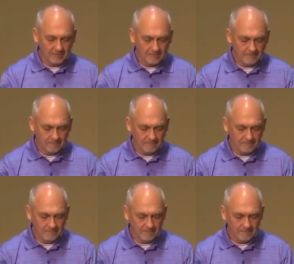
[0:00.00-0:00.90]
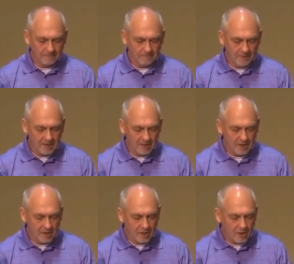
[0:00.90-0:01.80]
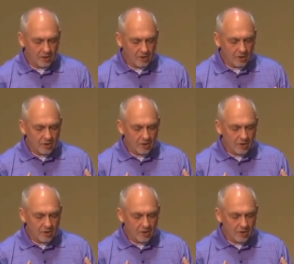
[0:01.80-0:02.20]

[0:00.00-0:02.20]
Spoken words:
[no speech]